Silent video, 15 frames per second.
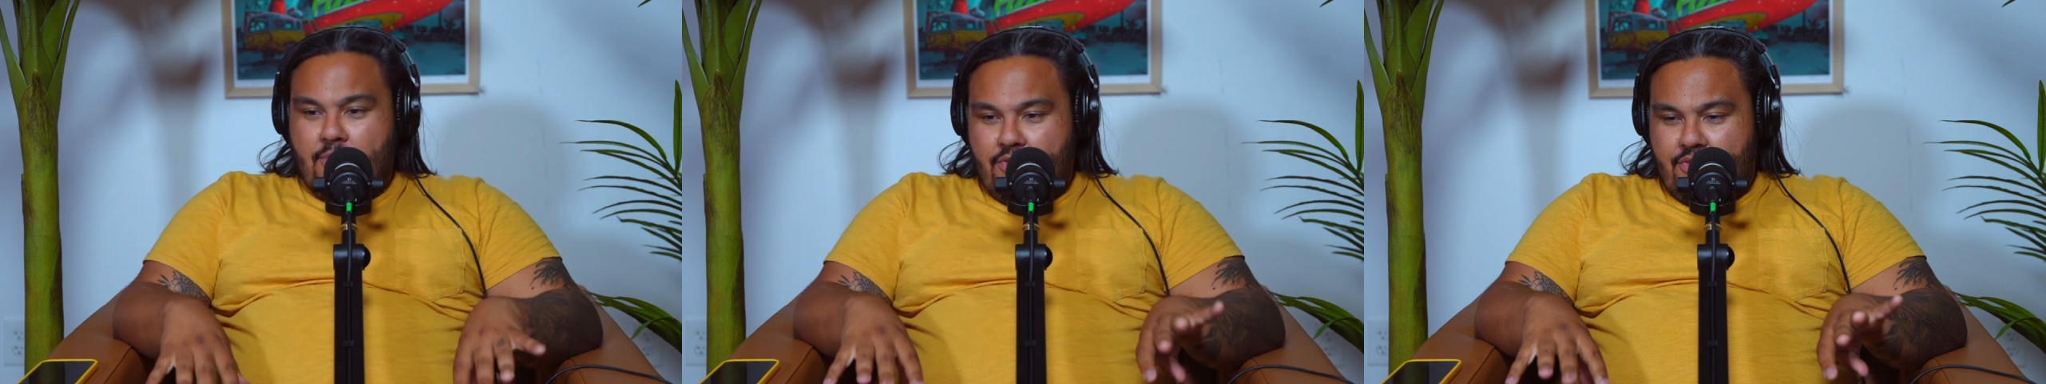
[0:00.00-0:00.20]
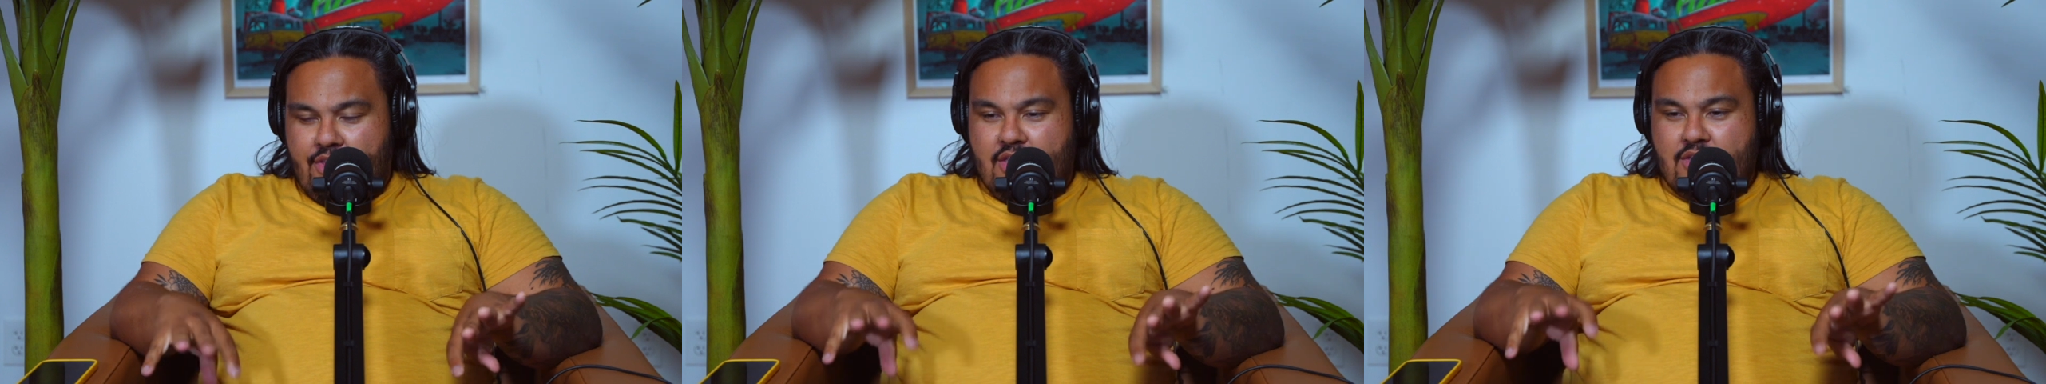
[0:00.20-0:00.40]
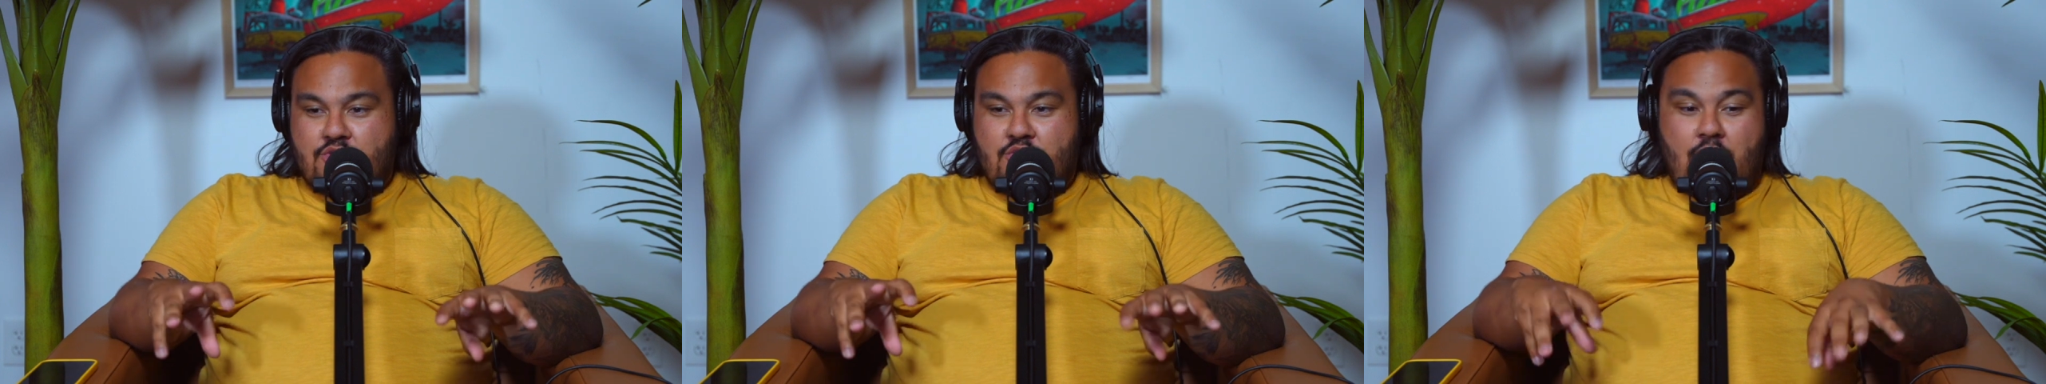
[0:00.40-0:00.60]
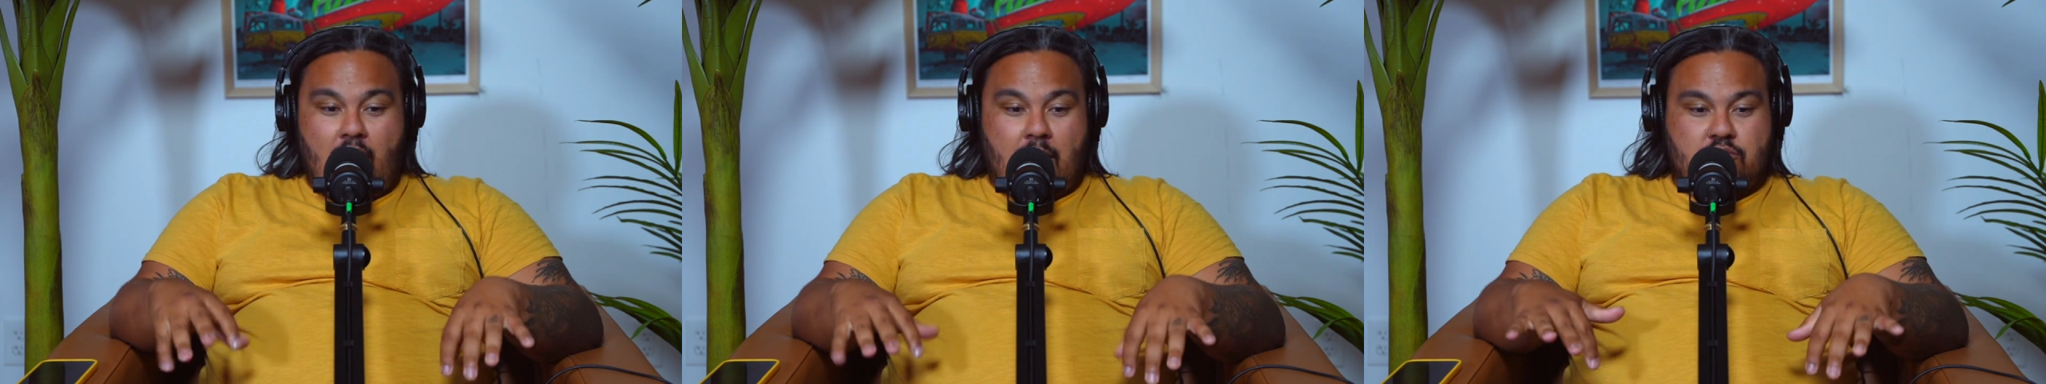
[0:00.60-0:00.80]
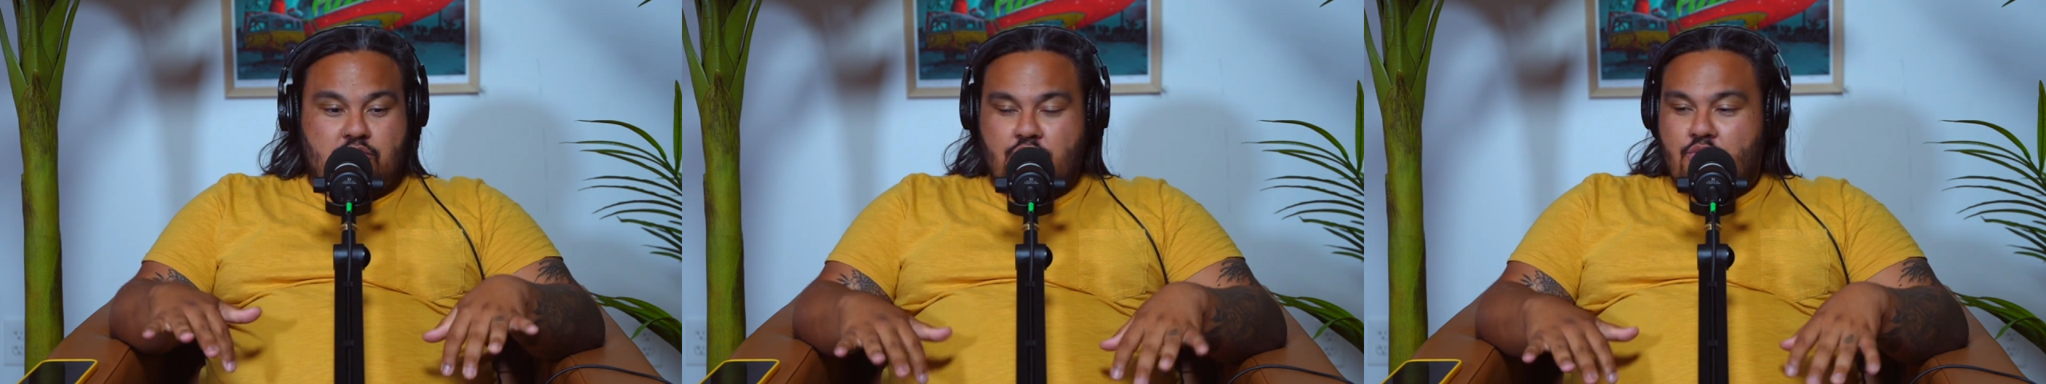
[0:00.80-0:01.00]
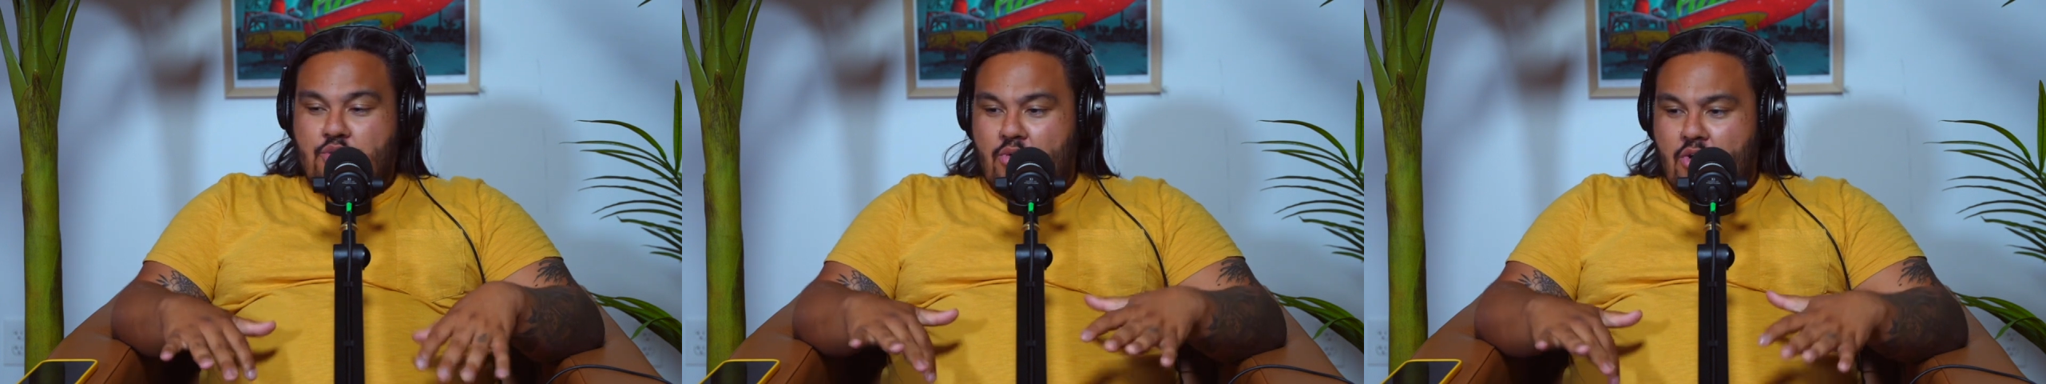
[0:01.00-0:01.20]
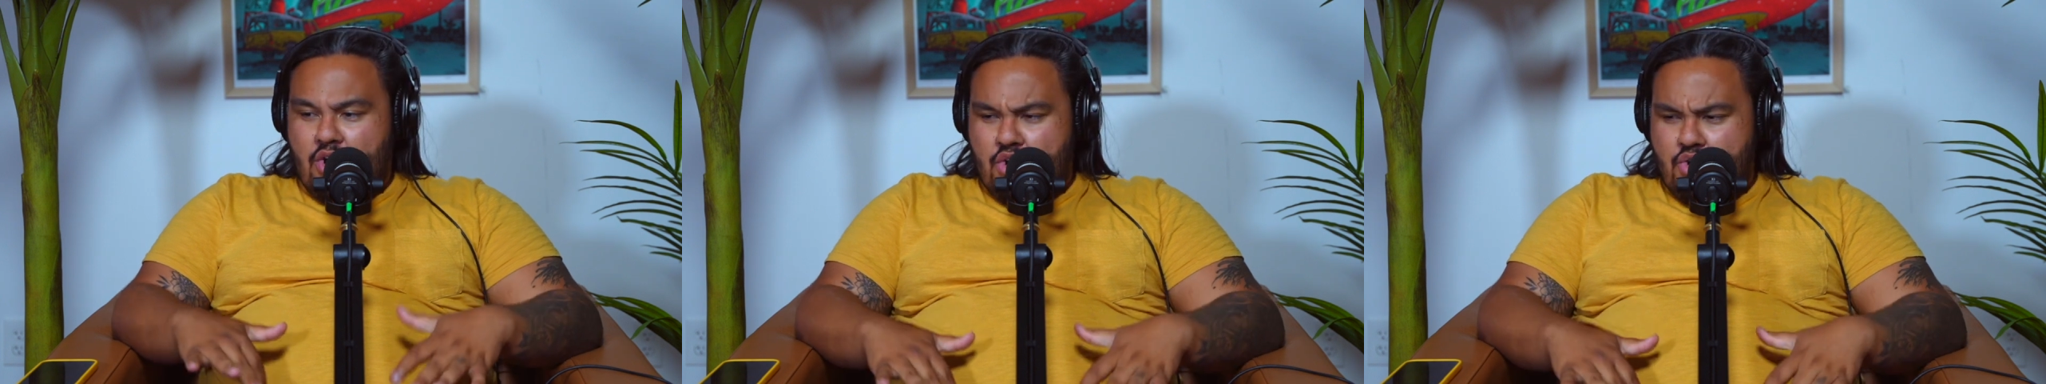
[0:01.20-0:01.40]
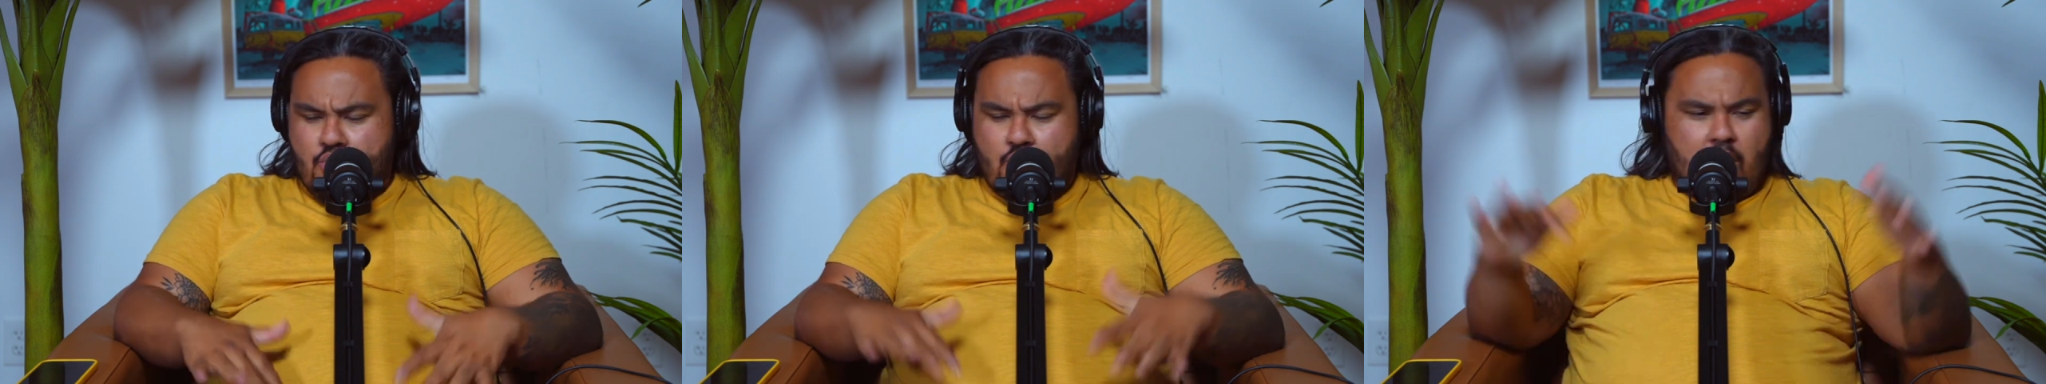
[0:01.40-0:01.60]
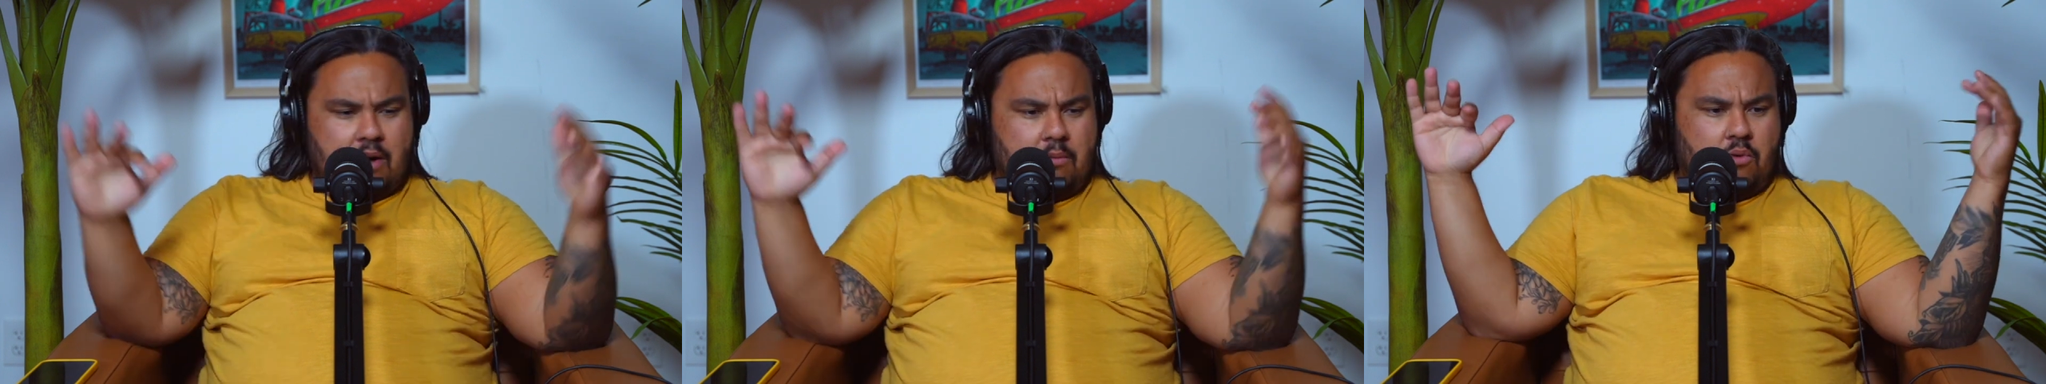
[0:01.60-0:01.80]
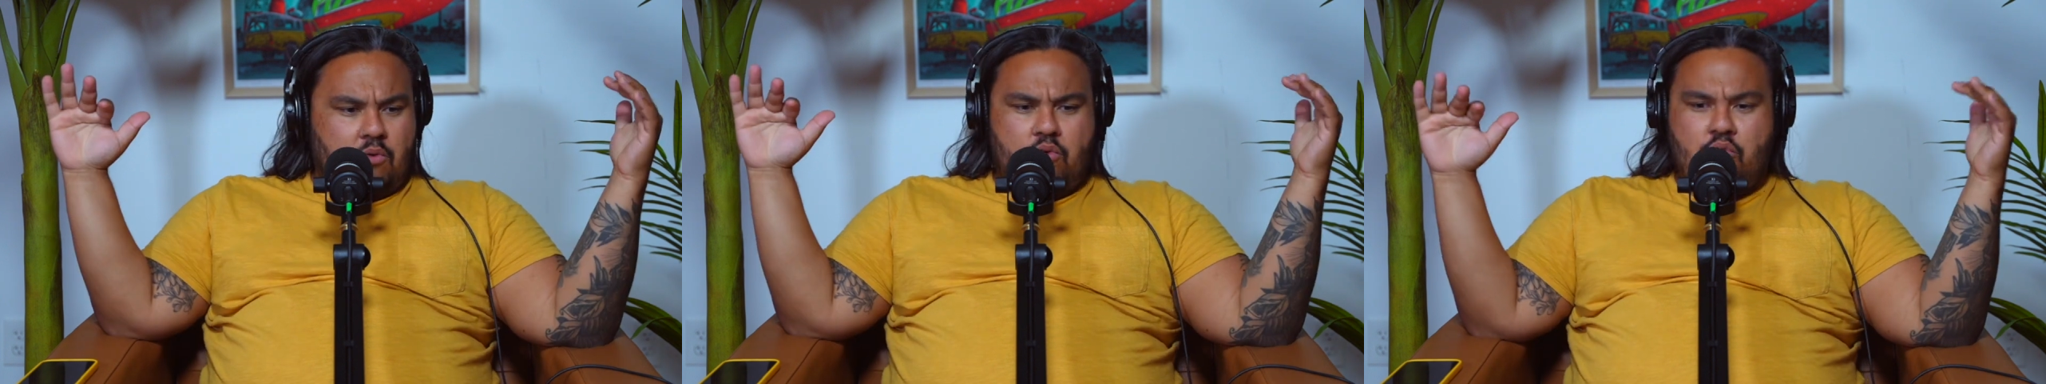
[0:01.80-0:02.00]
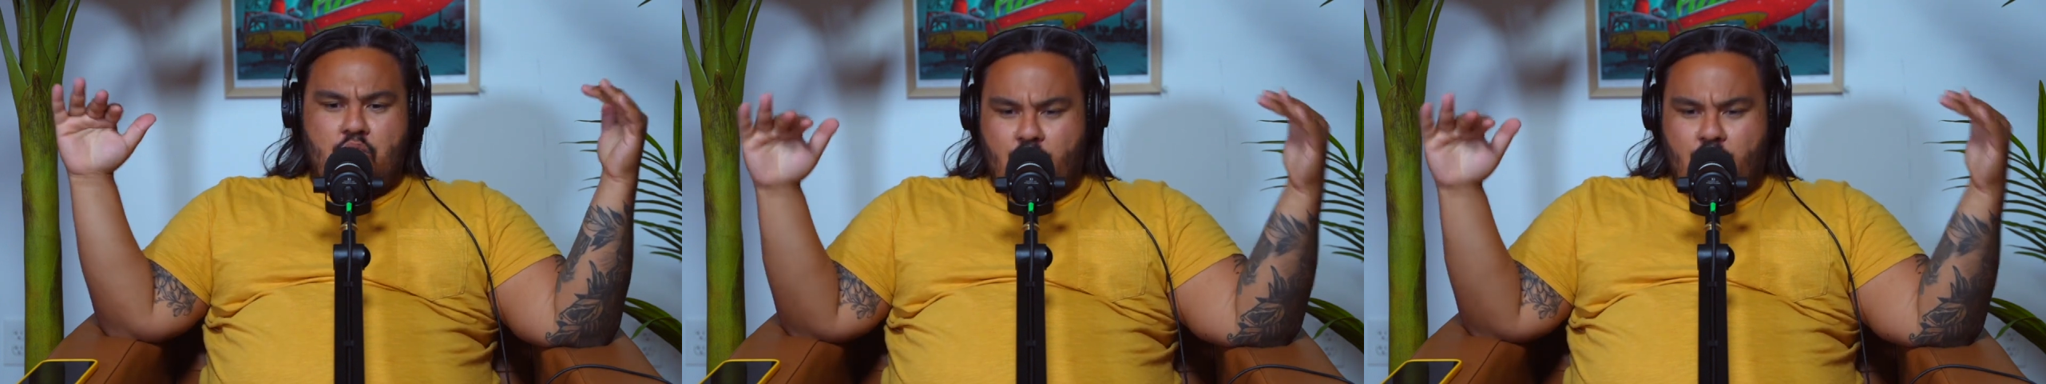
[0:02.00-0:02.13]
these, I'm sure there were incredible,